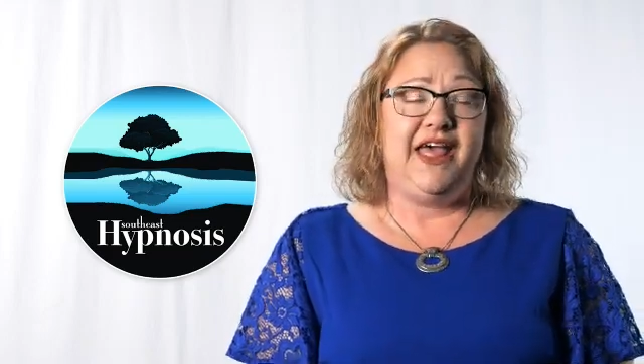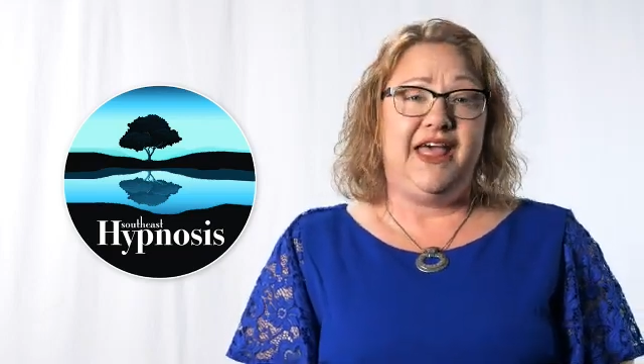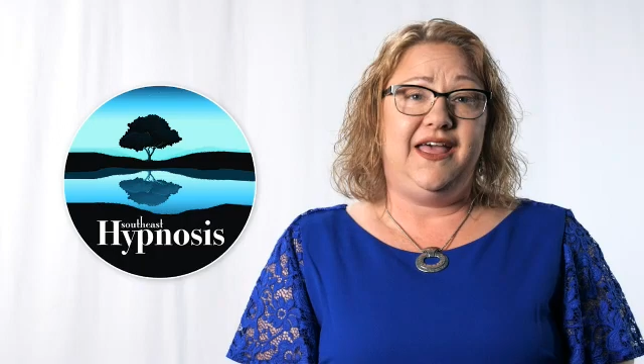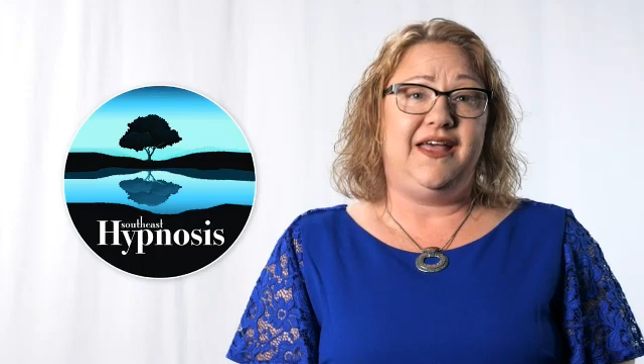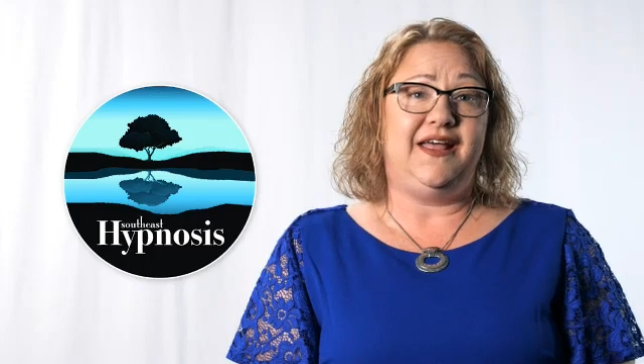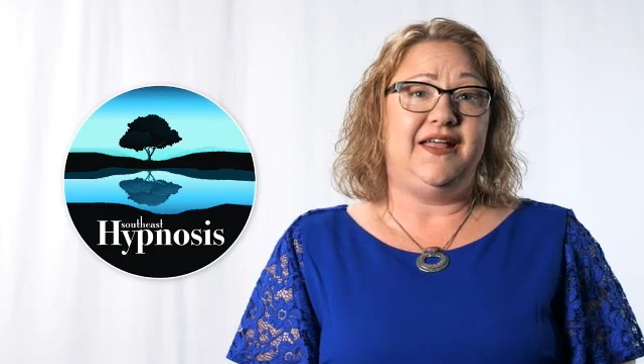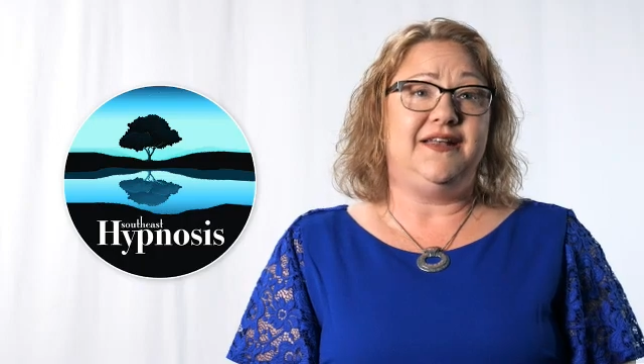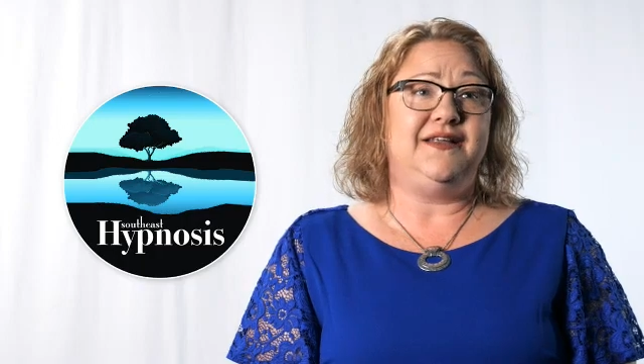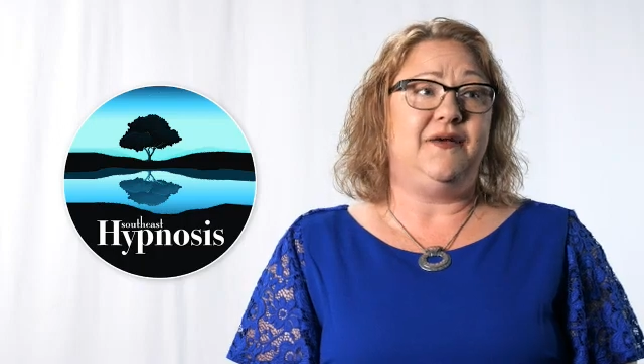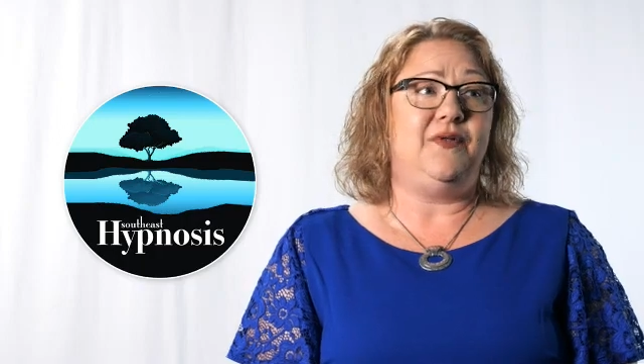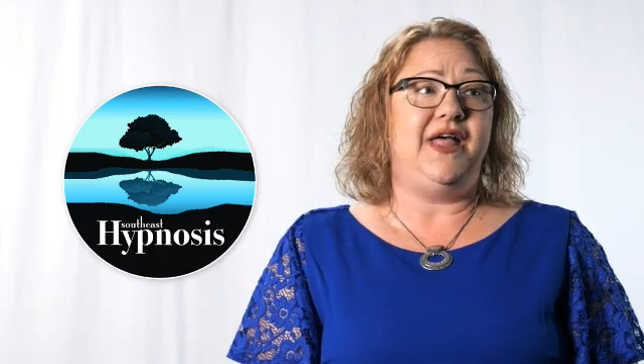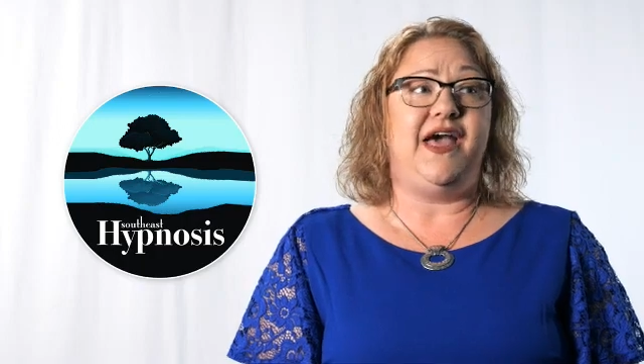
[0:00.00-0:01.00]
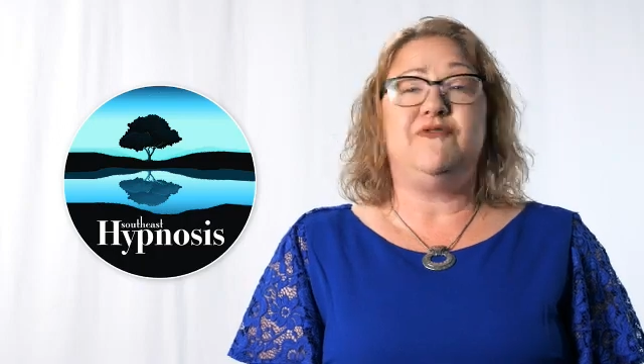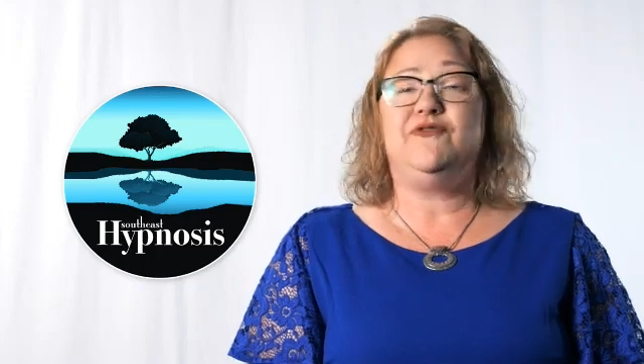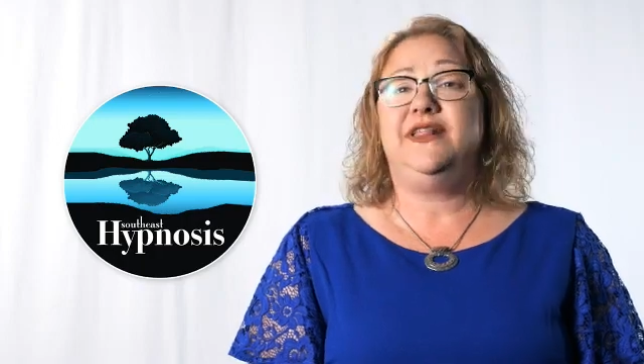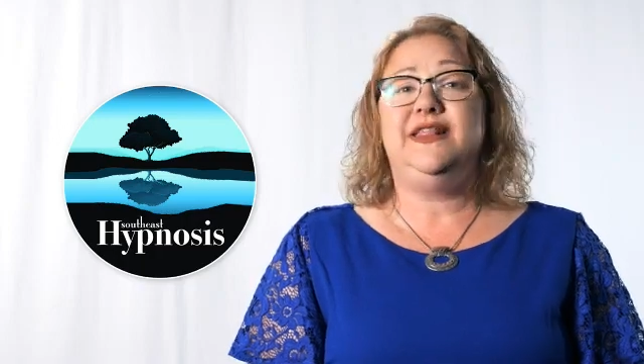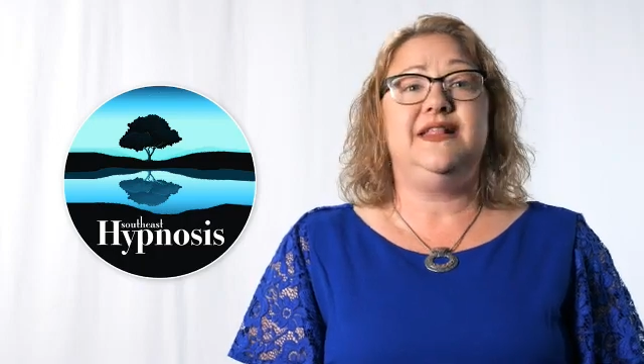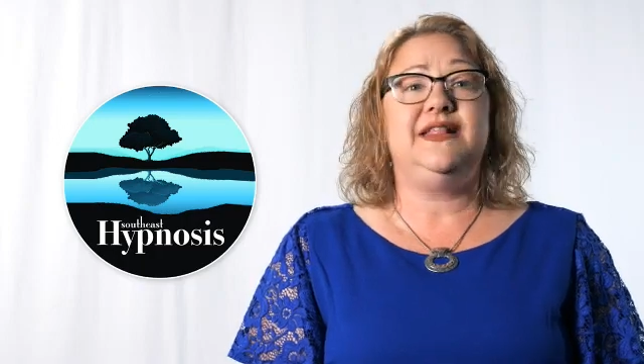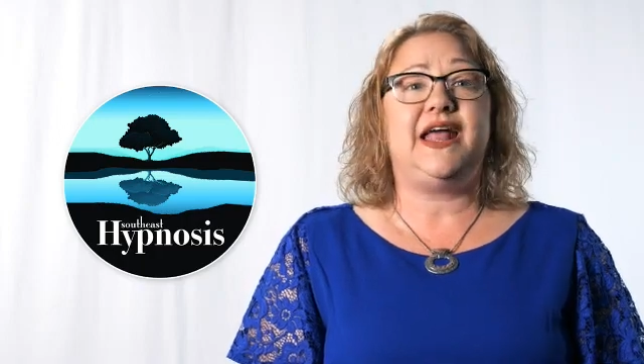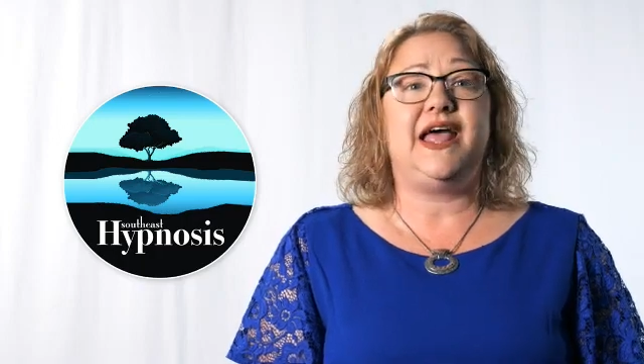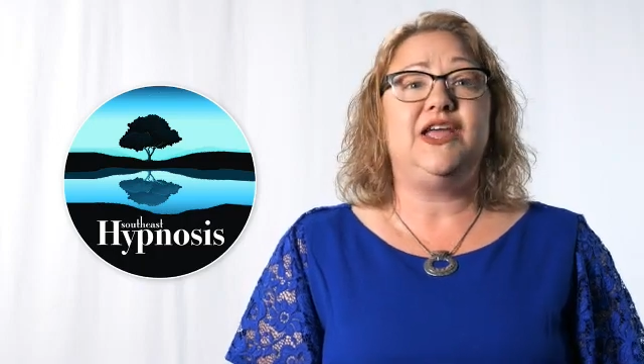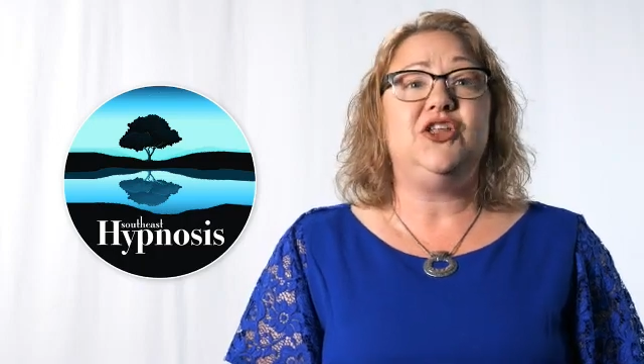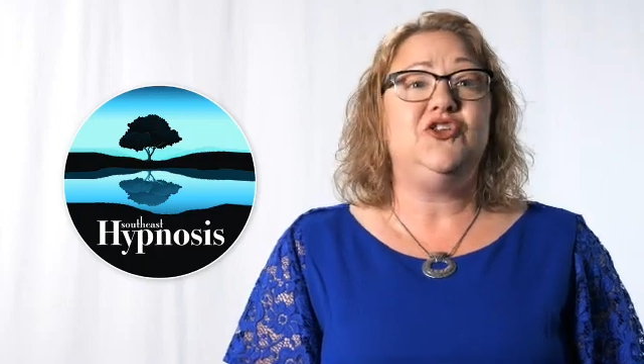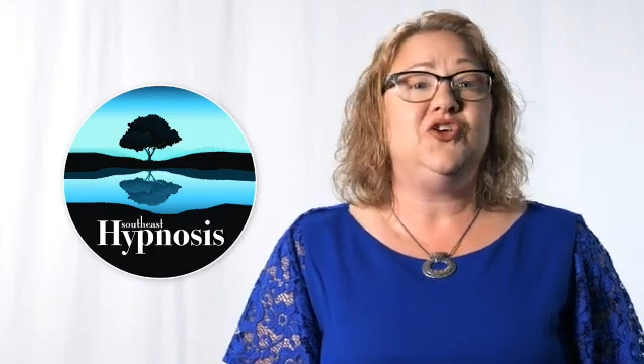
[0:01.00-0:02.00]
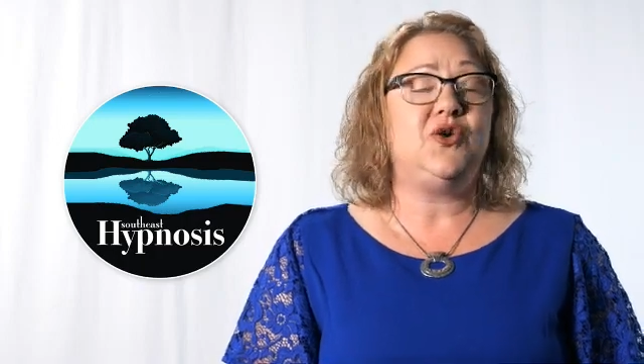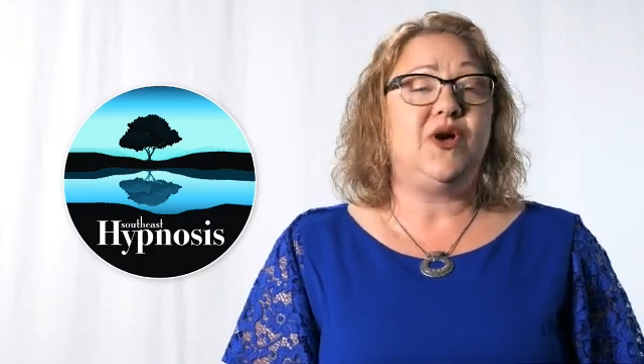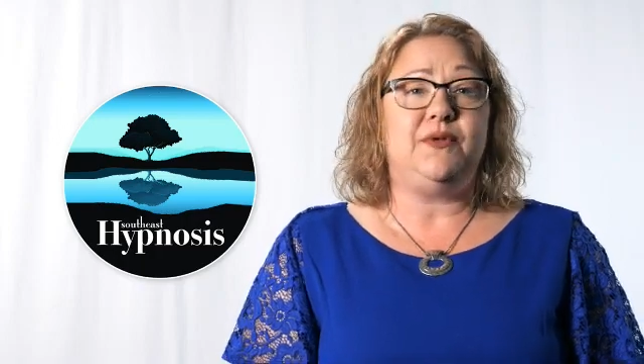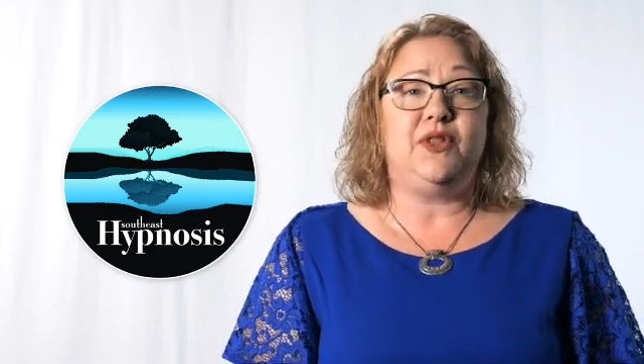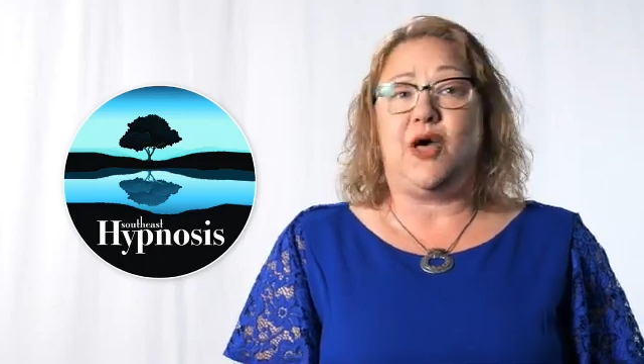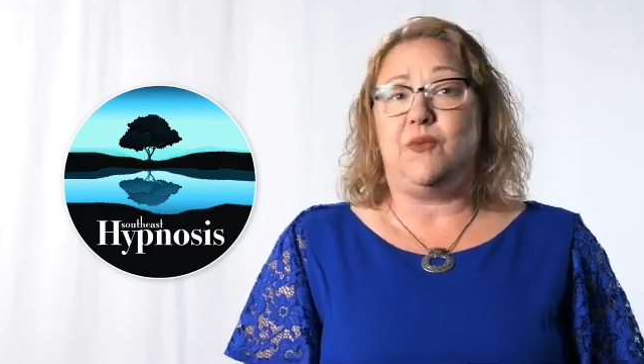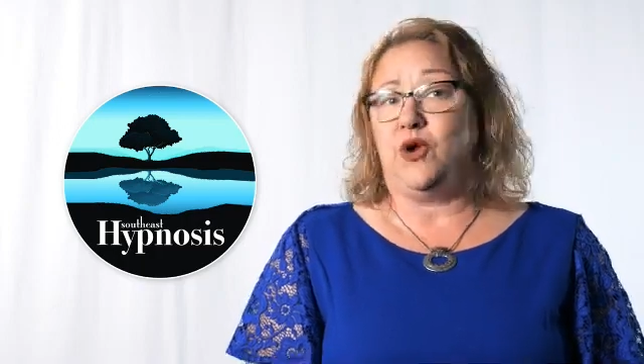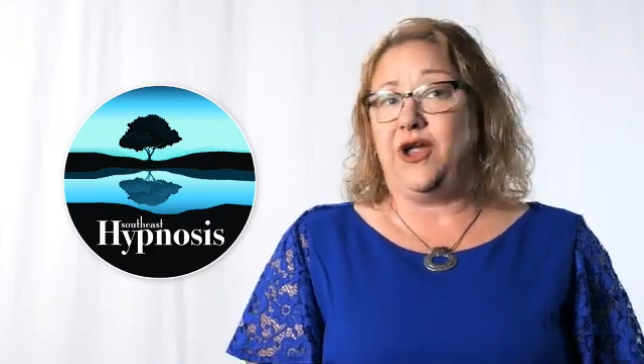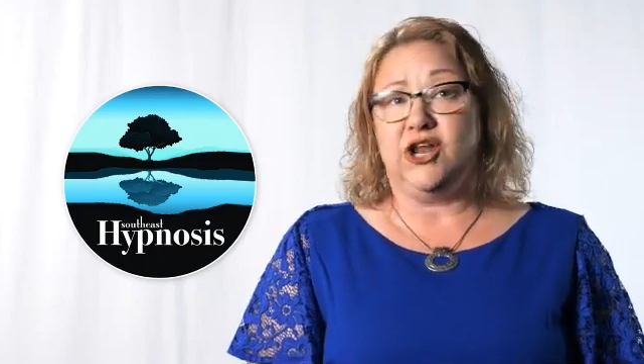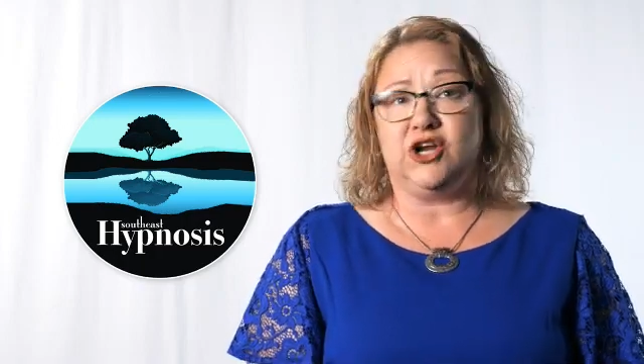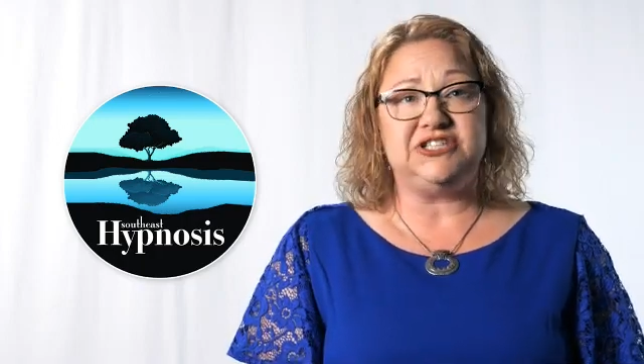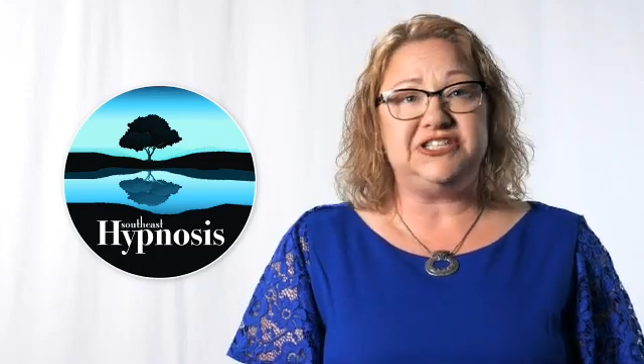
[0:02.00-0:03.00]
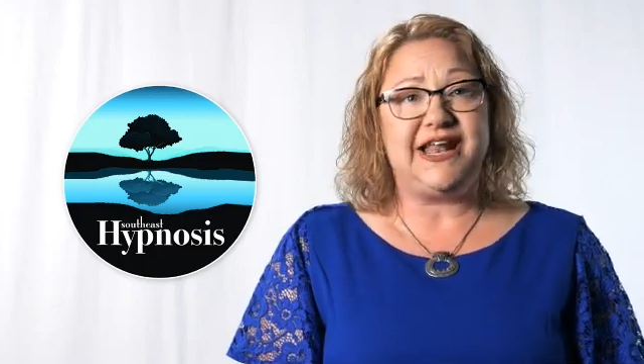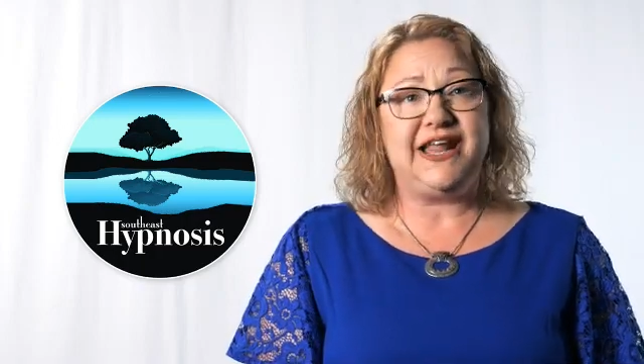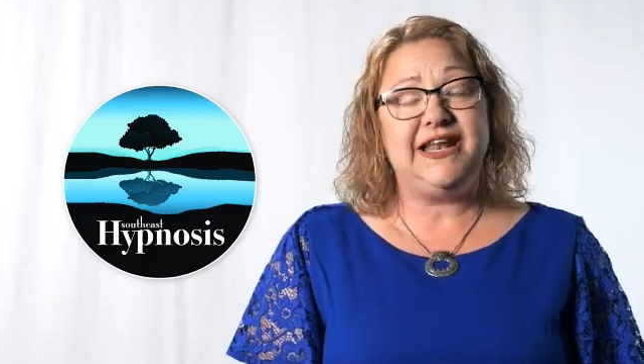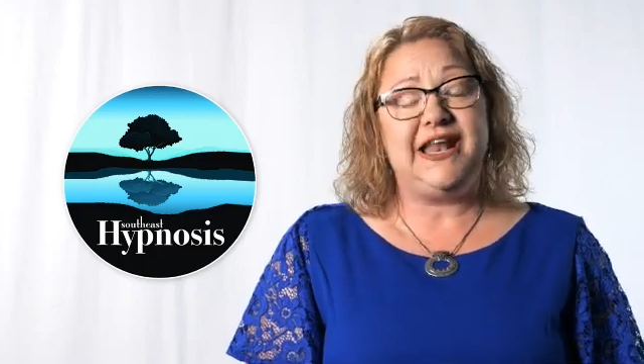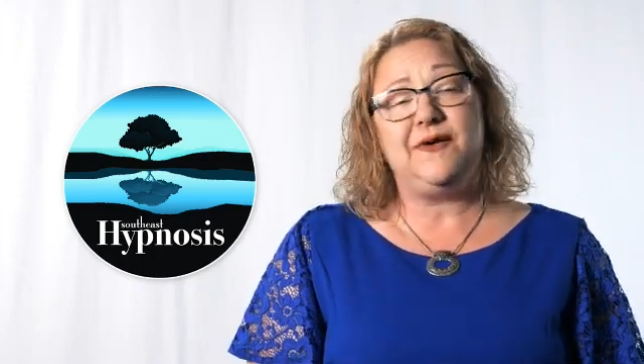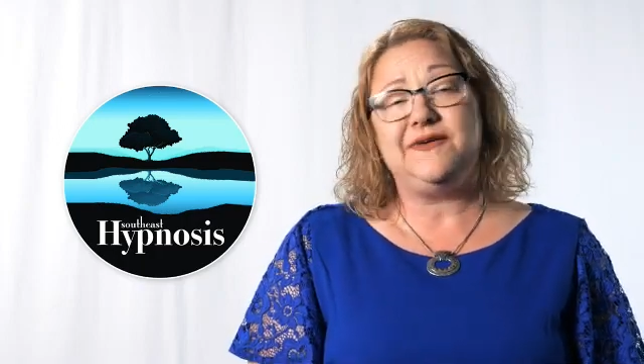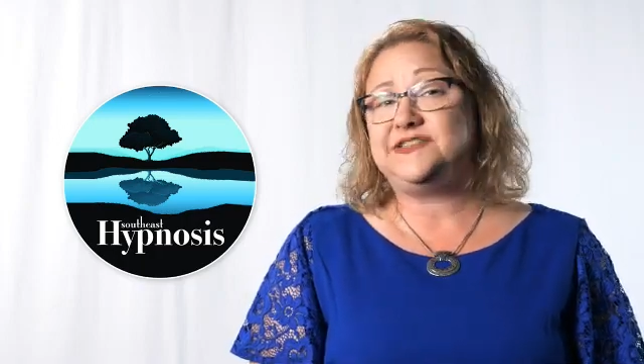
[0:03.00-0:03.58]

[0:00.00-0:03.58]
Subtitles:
and everything that I can do. I'm a lot more energetic now.